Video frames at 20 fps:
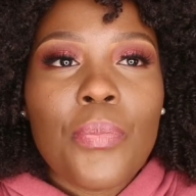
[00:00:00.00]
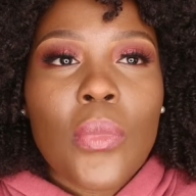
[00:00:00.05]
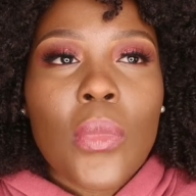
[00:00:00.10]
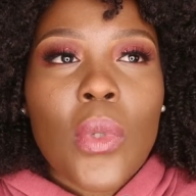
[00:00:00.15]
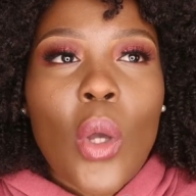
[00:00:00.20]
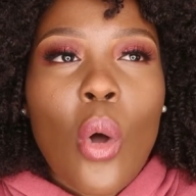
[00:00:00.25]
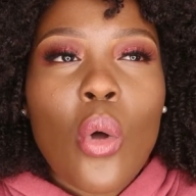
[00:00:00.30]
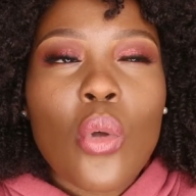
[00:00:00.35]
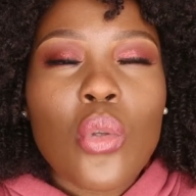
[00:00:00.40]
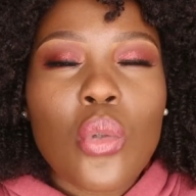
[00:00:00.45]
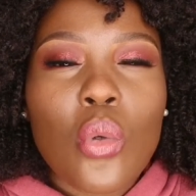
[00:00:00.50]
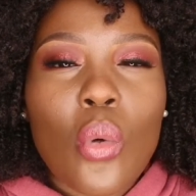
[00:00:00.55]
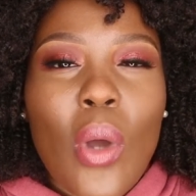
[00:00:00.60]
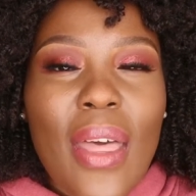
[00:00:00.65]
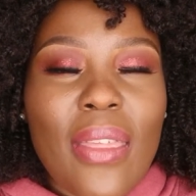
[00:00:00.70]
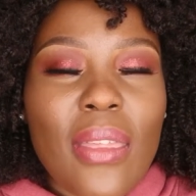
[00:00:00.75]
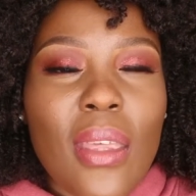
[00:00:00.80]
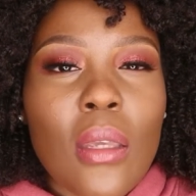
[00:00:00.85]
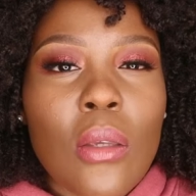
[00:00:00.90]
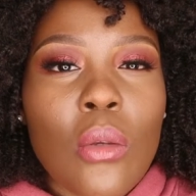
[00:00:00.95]
Also,
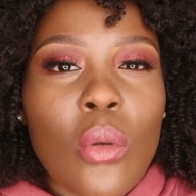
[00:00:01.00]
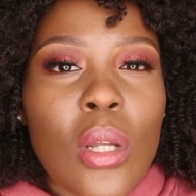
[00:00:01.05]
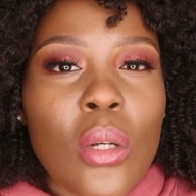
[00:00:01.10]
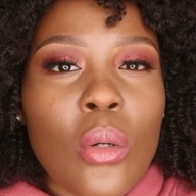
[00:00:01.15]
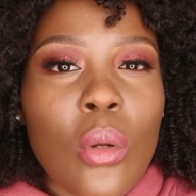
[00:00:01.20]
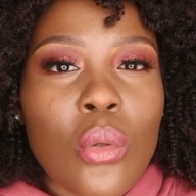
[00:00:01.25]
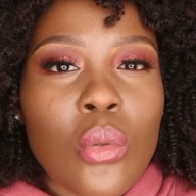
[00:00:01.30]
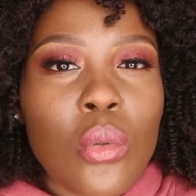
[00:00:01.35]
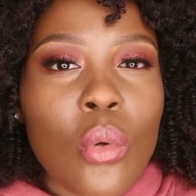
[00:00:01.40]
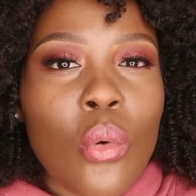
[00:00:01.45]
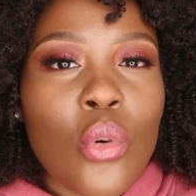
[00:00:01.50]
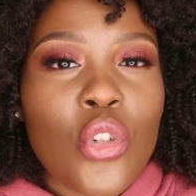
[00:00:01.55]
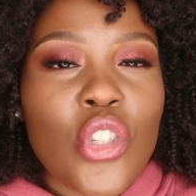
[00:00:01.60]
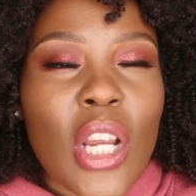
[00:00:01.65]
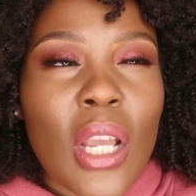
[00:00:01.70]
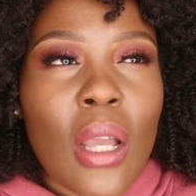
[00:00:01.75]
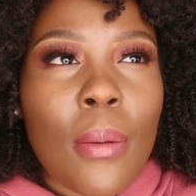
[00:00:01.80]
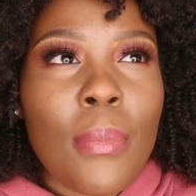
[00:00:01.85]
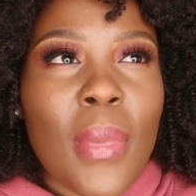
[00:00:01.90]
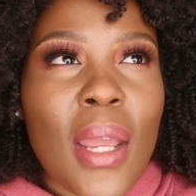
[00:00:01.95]
I think you can also go
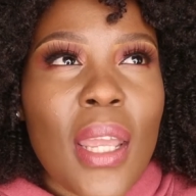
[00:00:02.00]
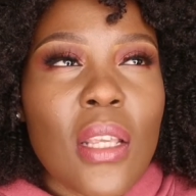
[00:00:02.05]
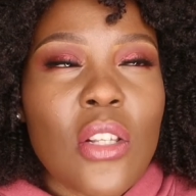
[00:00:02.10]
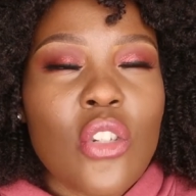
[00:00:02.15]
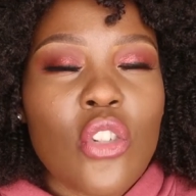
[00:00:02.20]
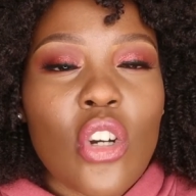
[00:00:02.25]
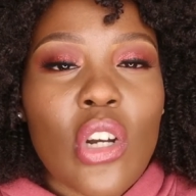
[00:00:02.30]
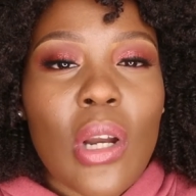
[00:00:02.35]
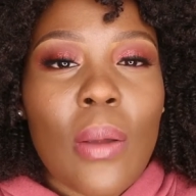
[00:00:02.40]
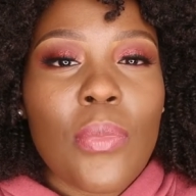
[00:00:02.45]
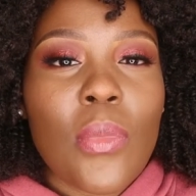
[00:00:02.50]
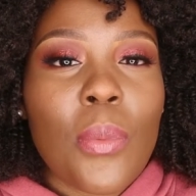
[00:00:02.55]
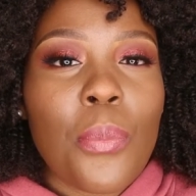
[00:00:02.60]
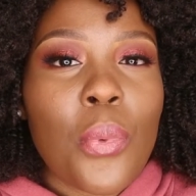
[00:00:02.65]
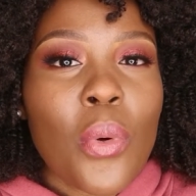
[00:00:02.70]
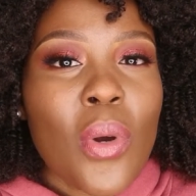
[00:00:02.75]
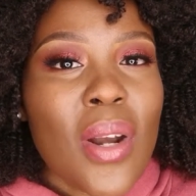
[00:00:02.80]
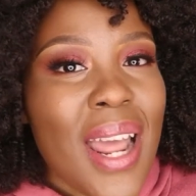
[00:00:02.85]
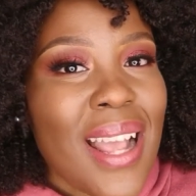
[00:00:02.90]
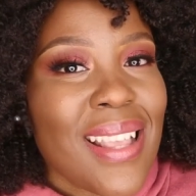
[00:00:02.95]
check out my Instagram, the
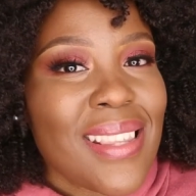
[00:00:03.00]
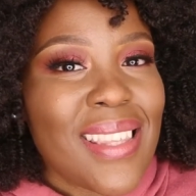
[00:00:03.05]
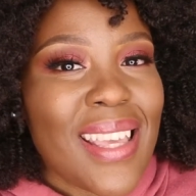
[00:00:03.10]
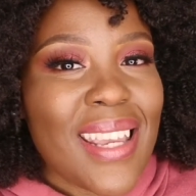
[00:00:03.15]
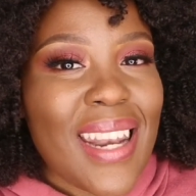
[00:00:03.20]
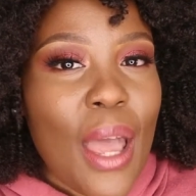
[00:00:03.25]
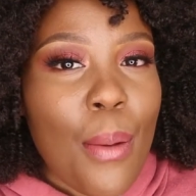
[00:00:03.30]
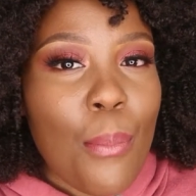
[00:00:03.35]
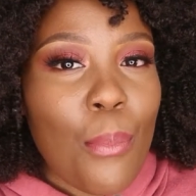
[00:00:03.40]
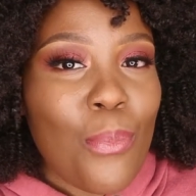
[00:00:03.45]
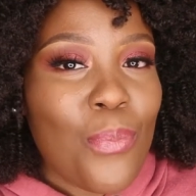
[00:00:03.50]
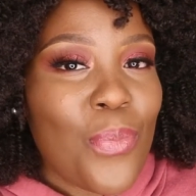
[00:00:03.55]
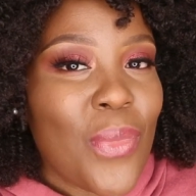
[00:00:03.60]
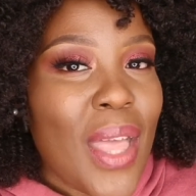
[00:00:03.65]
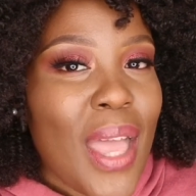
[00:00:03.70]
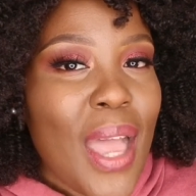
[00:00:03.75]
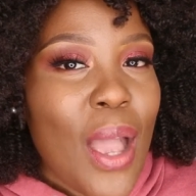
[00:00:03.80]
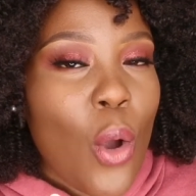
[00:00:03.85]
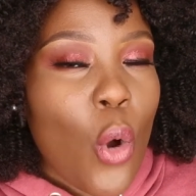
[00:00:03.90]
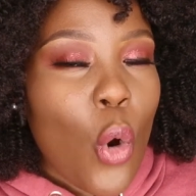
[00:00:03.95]
products that I'm
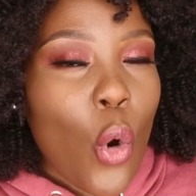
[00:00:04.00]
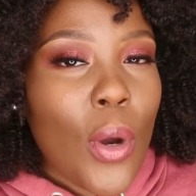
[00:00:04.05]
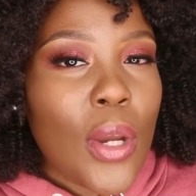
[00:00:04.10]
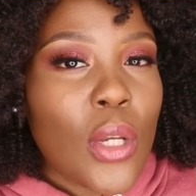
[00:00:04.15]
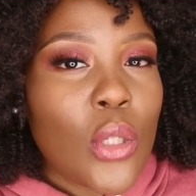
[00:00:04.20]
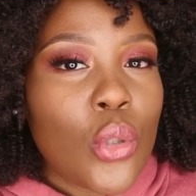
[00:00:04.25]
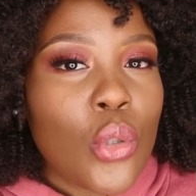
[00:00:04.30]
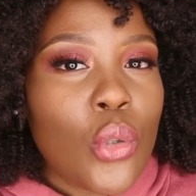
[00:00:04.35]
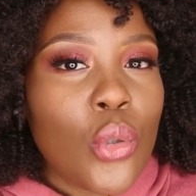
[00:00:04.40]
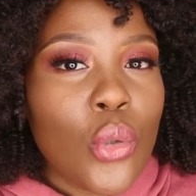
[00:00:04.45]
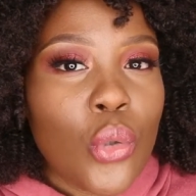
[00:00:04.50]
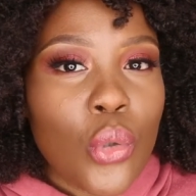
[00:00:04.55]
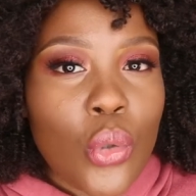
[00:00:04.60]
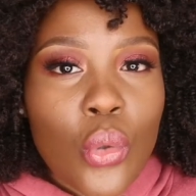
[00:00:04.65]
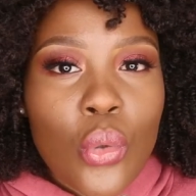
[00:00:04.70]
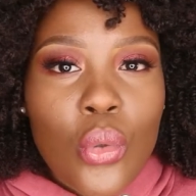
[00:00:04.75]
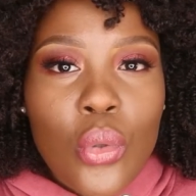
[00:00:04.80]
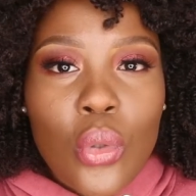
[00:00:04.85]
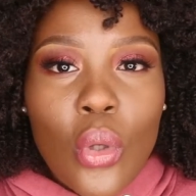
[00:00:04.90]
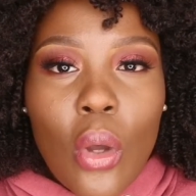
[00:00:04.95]
going to
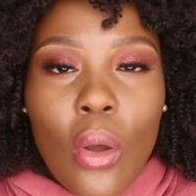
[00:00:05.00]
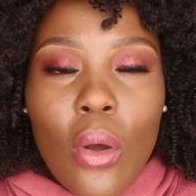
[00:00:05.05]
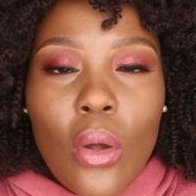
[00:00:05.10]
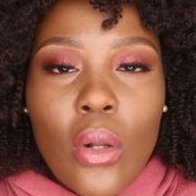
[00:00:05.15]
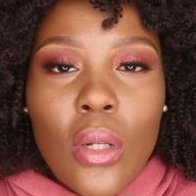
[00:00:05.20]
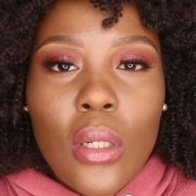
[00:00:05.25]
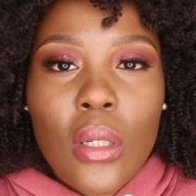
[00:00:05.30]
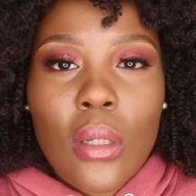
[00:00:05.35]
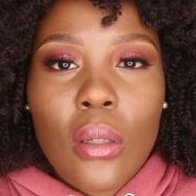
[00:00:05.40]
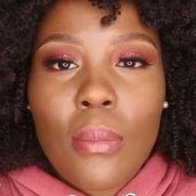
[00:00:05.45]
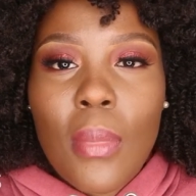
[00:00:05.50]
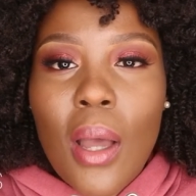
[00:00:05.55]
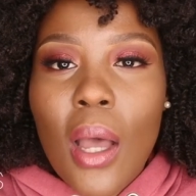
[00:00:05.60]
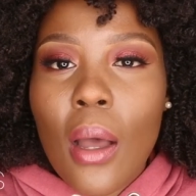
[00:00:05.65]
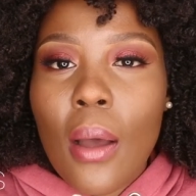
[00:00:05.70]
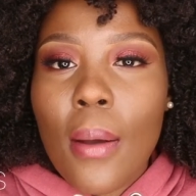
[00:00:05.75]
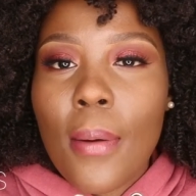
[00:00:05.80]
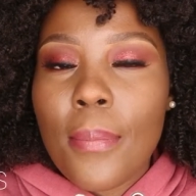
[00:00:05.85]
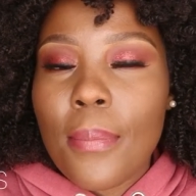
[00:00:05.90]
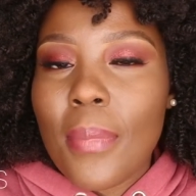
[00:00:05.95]
use on
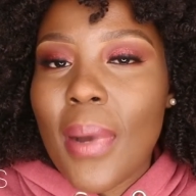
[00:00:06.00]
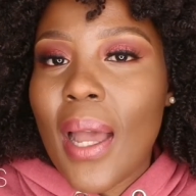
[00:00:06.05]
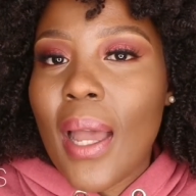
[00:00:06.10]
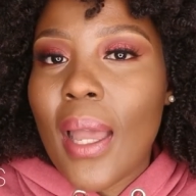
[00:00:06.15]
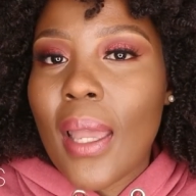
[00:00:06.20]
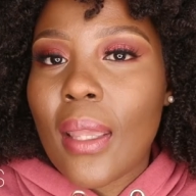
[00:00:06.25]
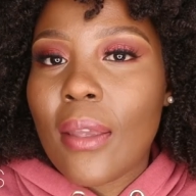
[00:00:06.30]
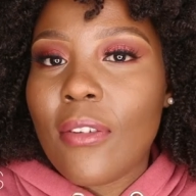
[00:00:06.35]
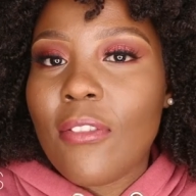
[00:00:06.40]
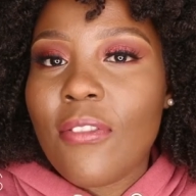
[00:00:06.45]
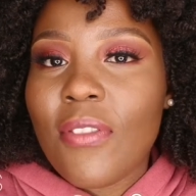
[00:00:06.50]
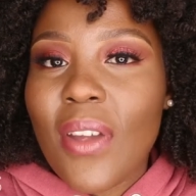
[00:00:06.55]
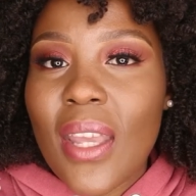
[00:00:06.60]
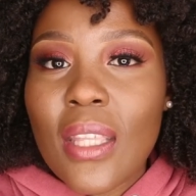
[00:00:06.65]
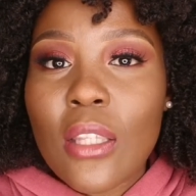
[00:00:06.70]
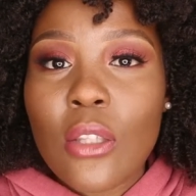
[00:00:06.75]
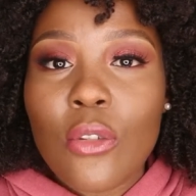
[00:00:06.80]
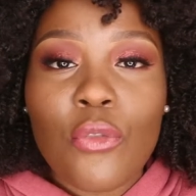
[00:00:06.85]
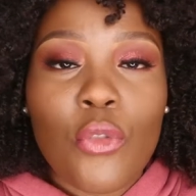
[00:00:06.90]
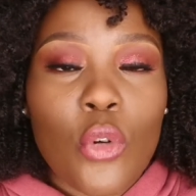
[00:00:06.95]
my
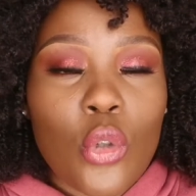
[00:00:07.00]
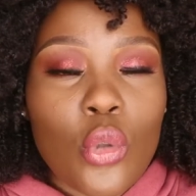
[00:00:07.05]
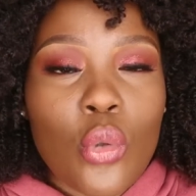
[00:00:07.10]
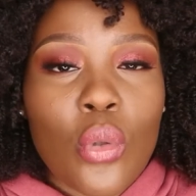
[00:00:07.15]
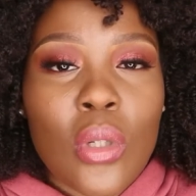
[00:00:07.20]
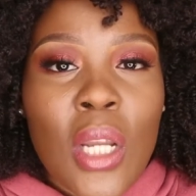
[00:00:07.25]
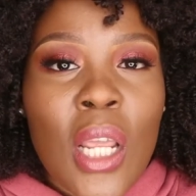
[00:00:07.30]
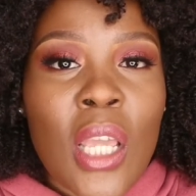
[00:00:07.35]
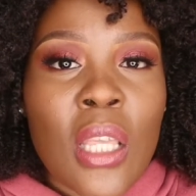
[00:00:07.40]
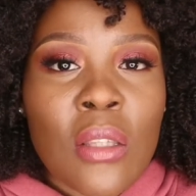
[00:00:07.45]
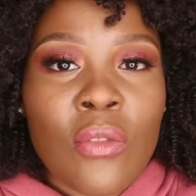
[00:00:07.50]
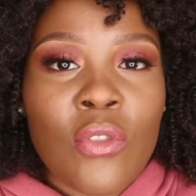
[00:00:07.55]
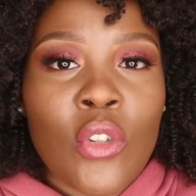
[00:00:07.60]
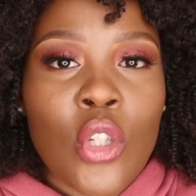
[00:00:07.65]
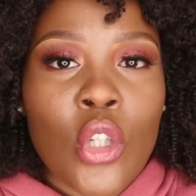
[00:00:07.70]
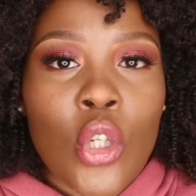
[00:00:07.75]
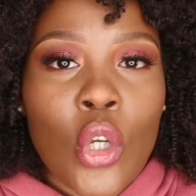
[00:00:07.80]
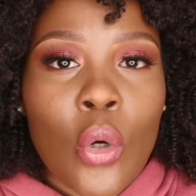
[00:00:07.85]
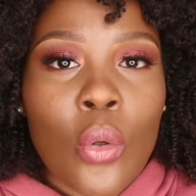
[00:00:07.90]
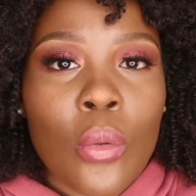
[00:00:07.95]
face for today's
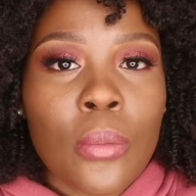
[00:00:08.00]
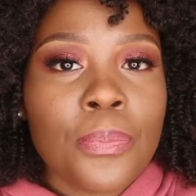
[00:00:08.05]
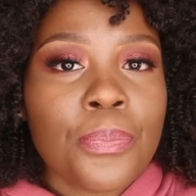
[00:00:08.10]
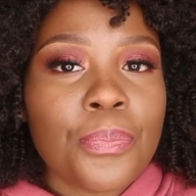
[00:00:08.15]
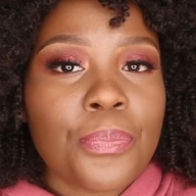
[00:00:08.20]
video.